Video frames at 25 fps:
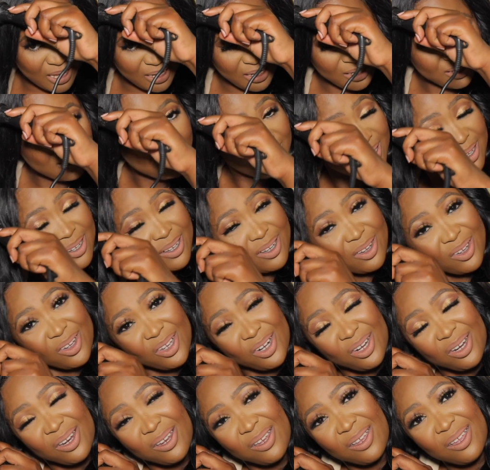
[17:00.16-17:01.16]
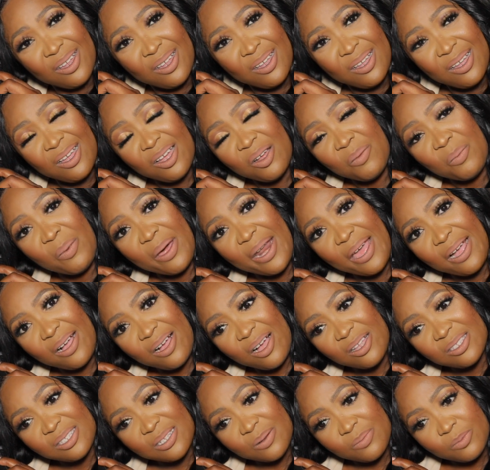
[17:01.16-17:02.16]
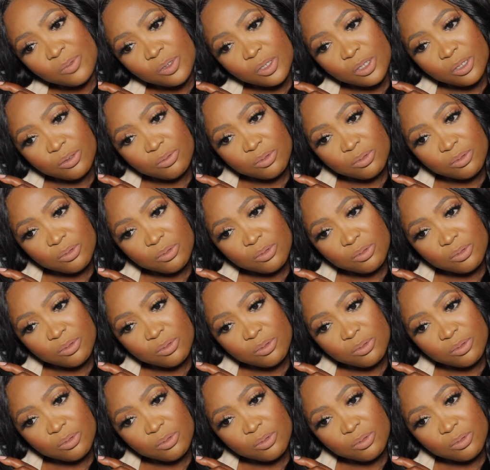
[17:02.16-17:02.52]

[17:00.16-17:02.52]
anything good, but I got some good